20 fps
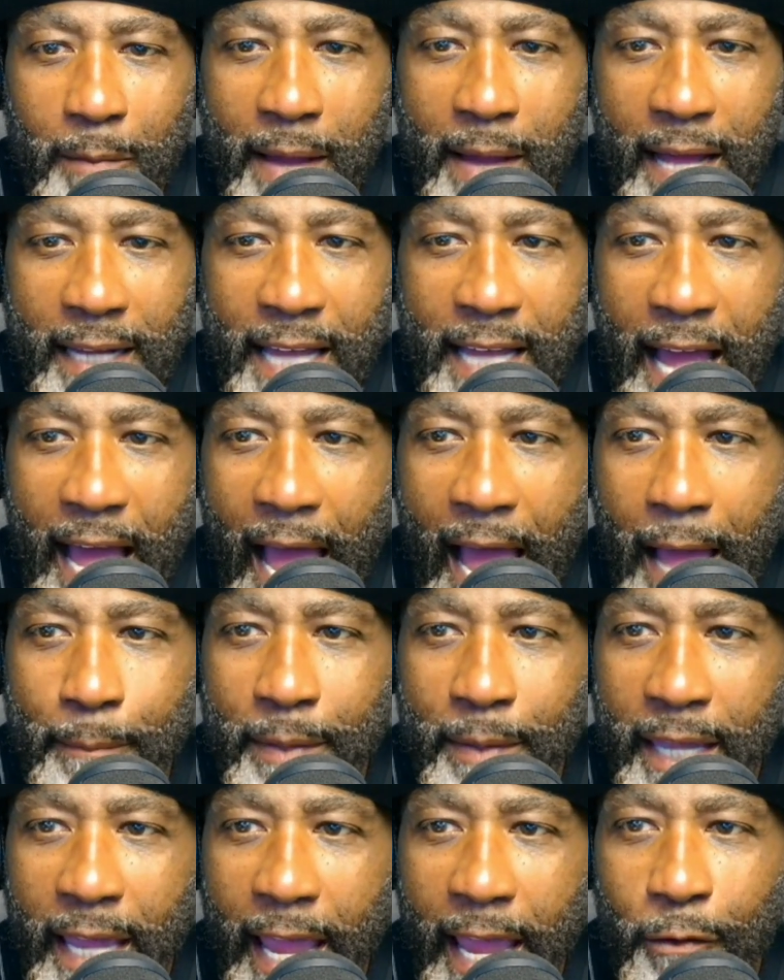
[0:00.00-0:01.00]
about the
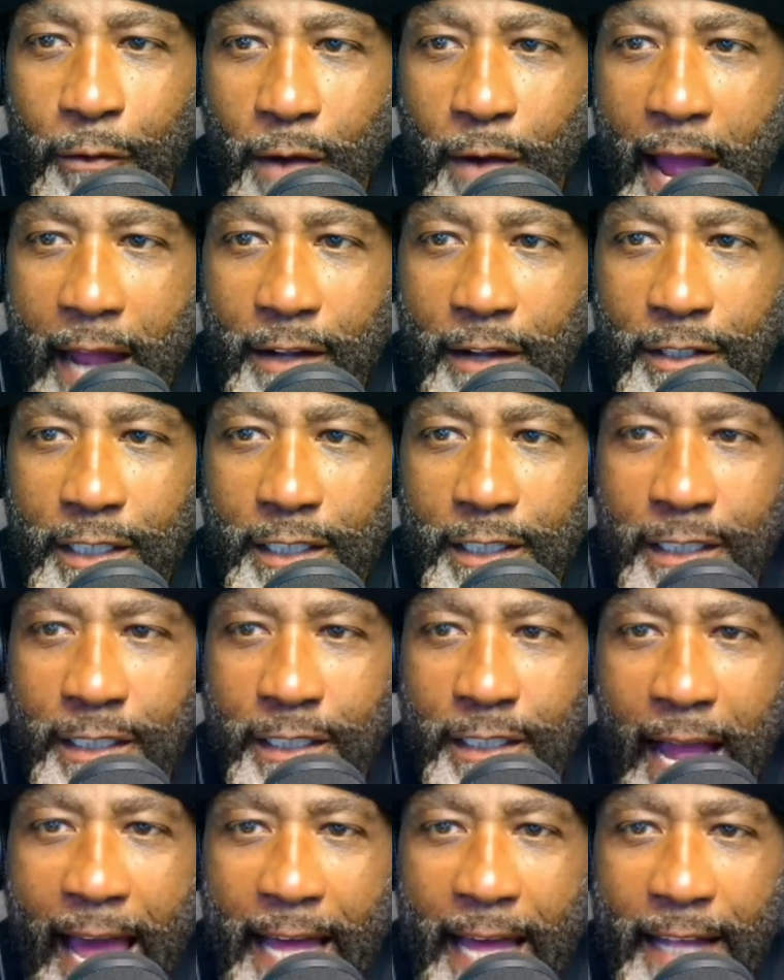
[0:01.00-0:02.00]
IBA riders
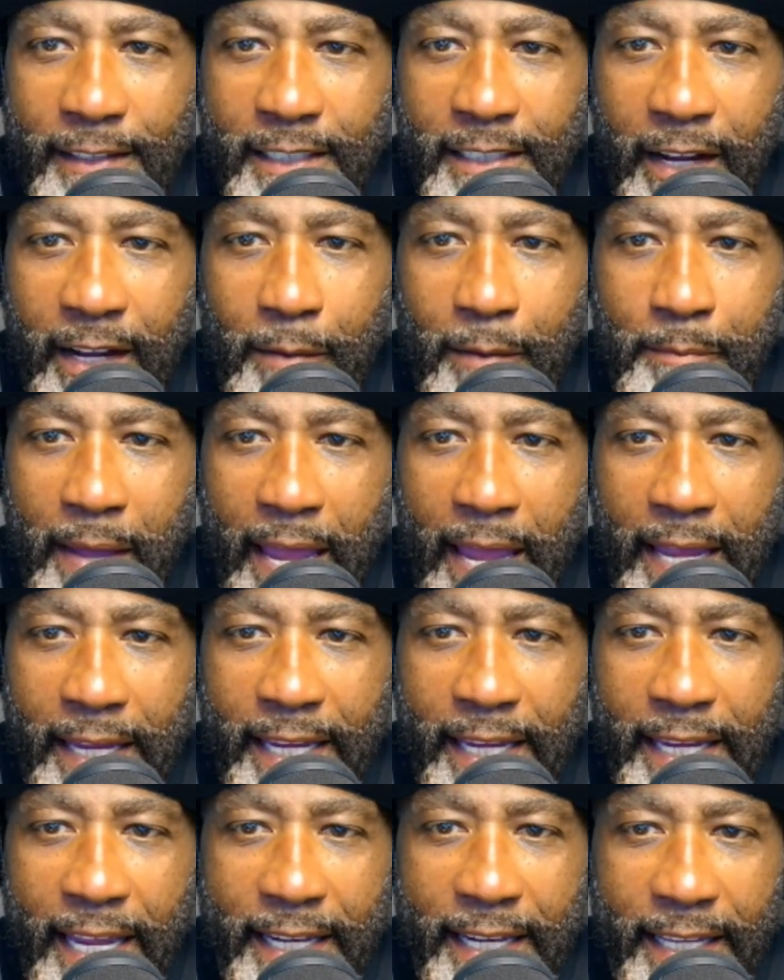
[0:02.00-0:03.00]
that are out there, man,
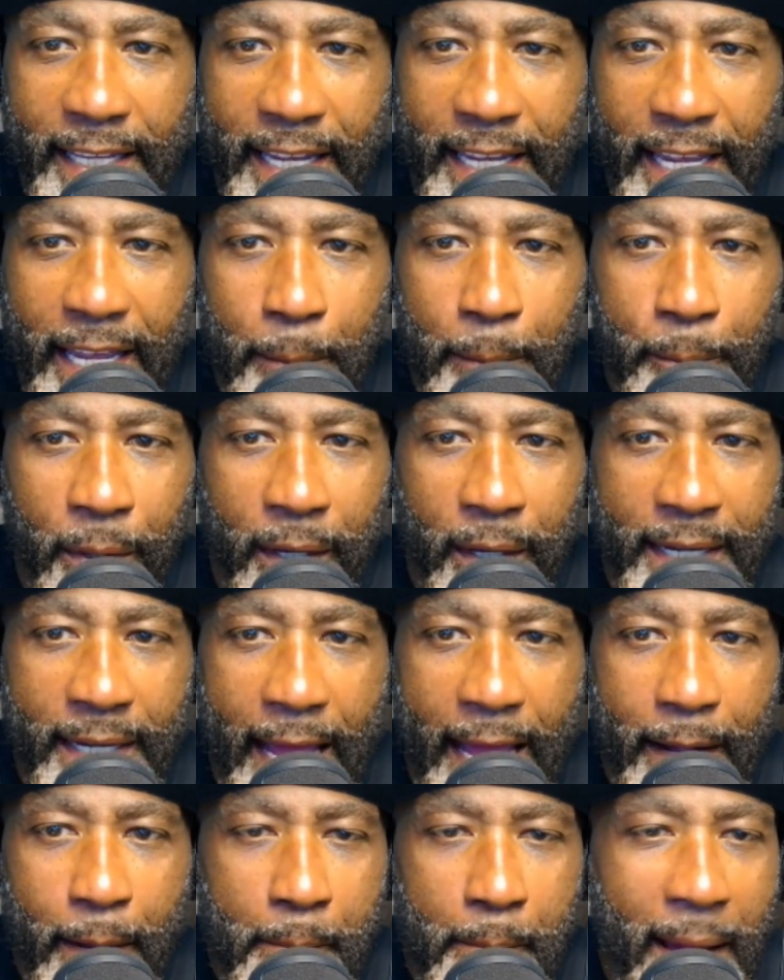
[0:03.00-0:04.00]
getting it in, putting
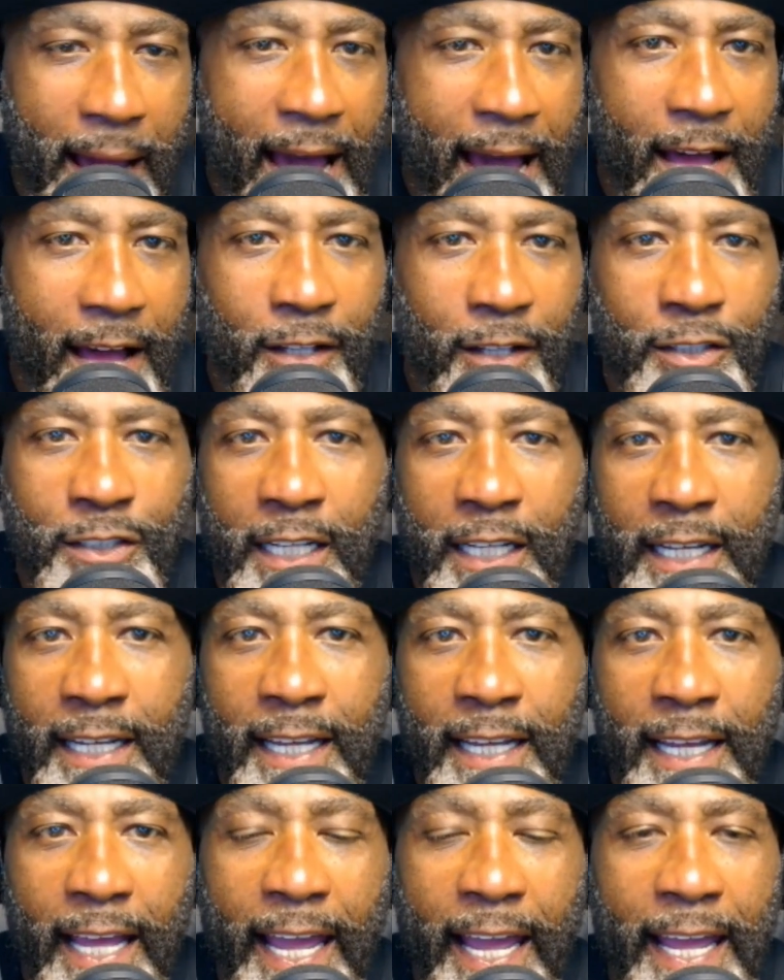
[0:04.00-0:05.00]
down the miles,
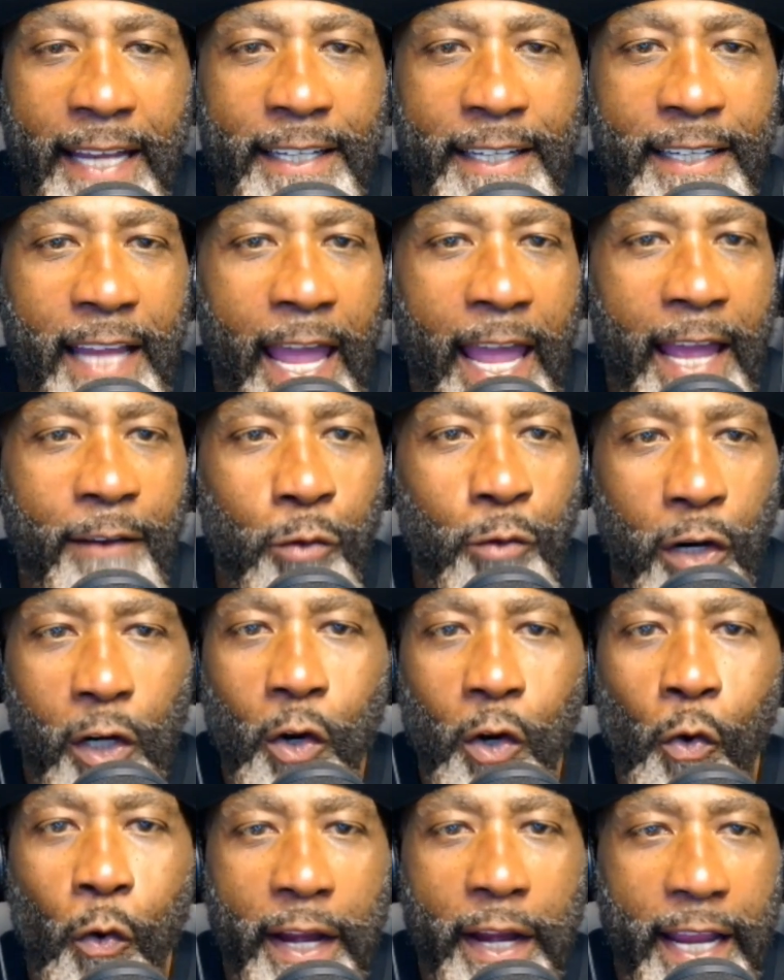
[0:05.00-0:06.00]
and we're
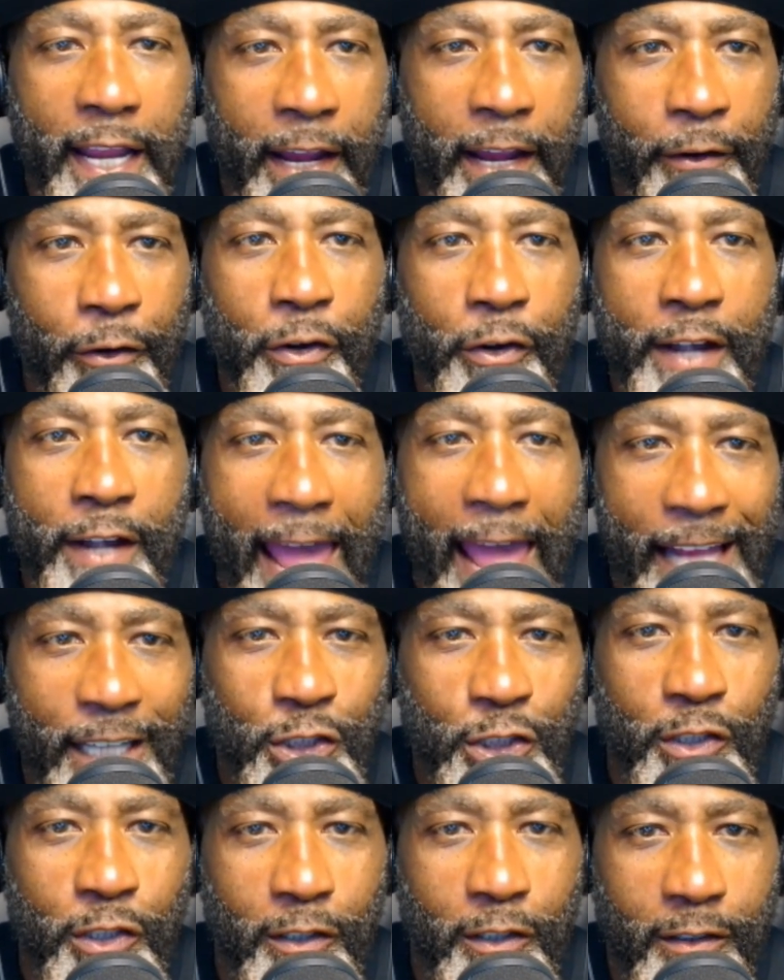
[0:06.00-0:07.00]
going
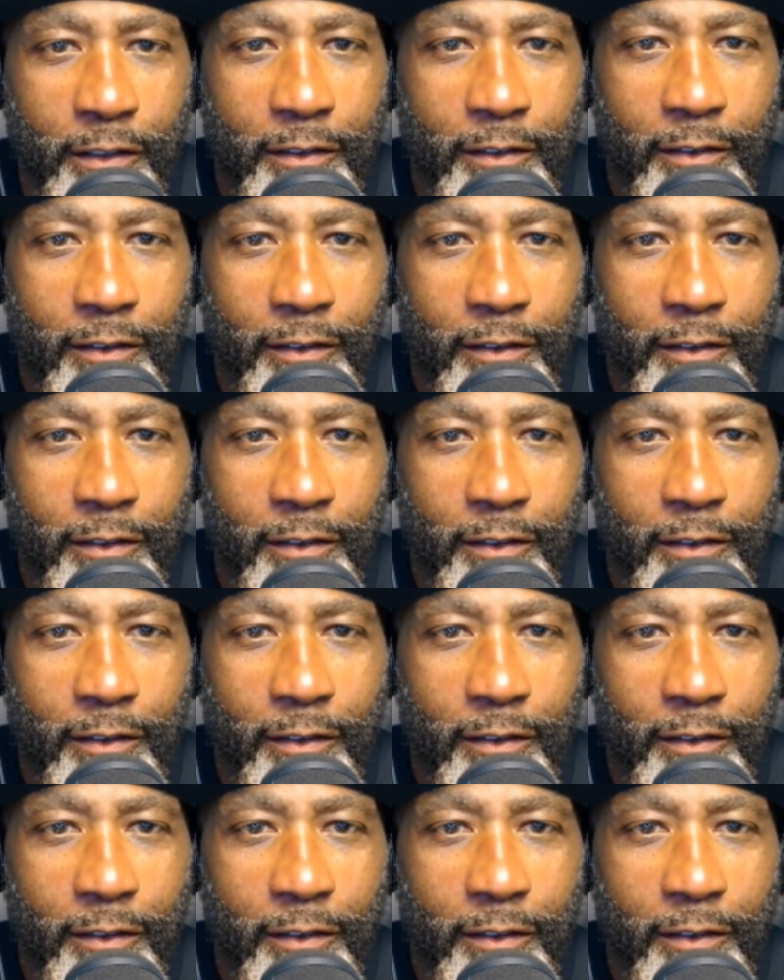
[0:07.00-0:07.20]
international.